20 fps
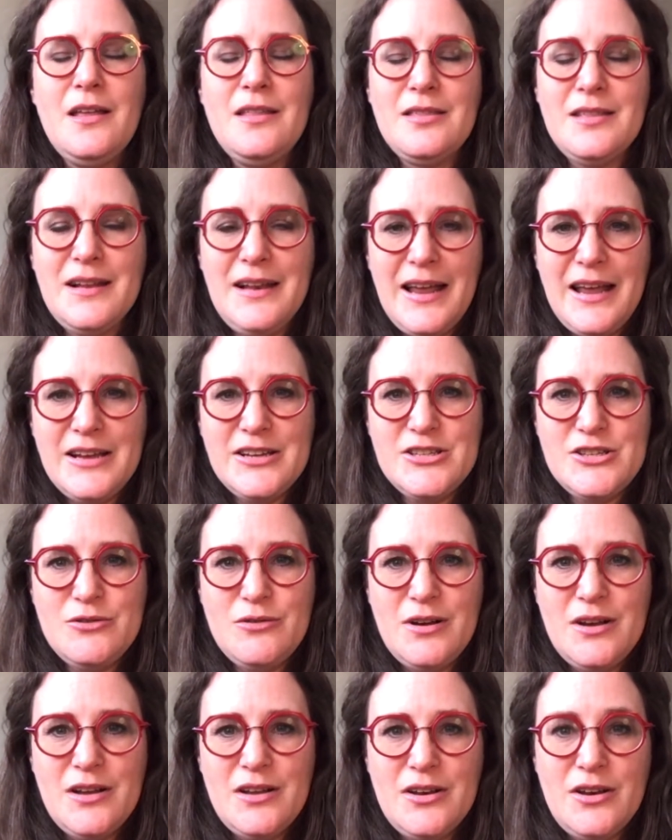the
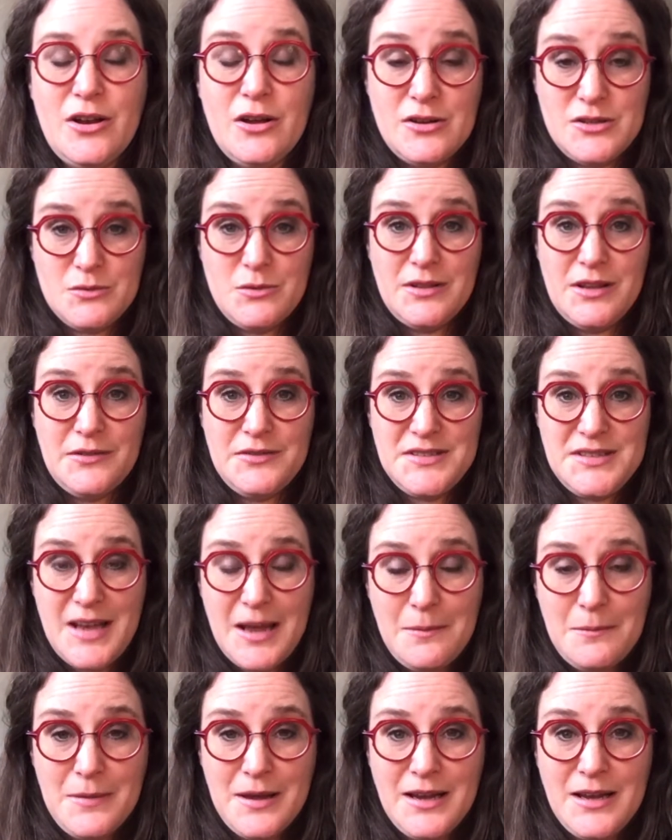lecturer knows what they've
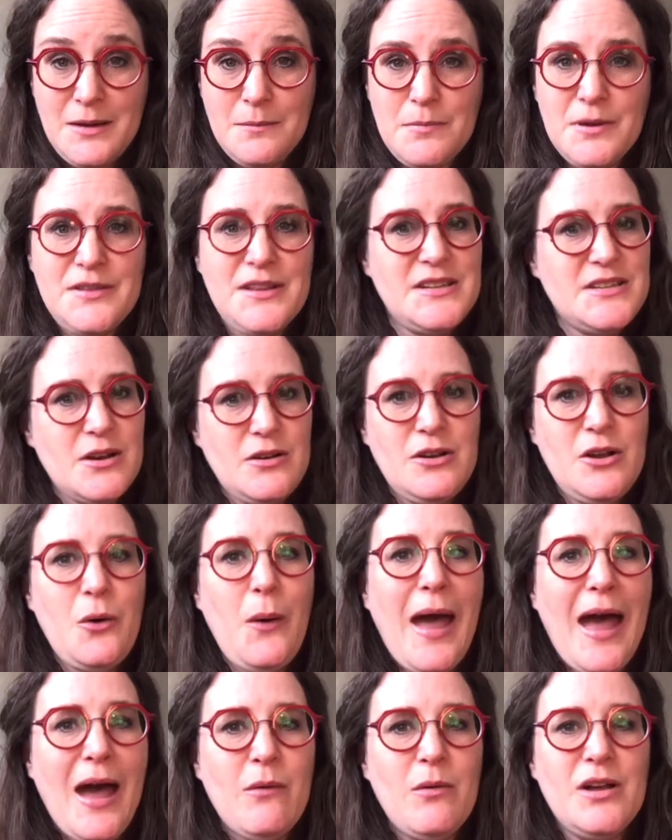set me, but they don't know
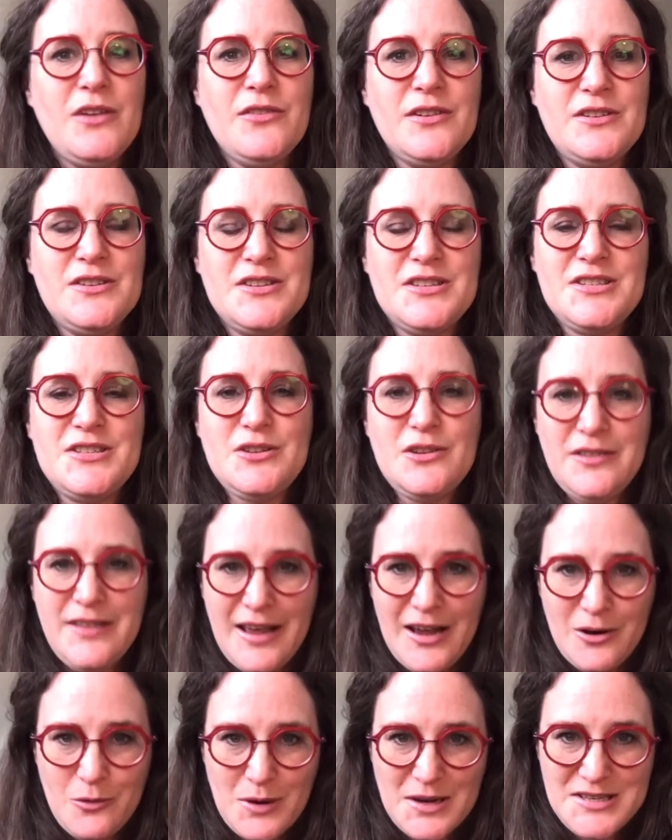how I've understood
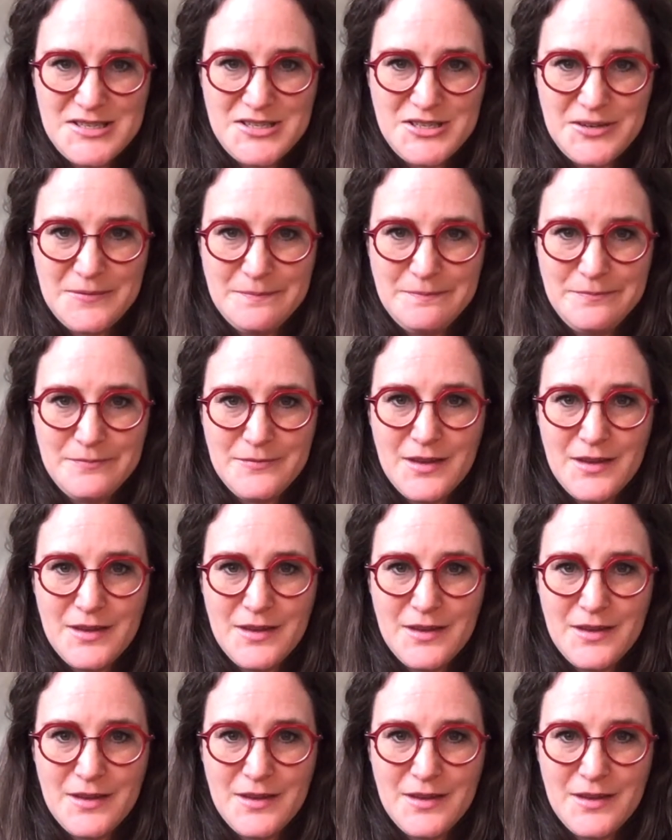that question.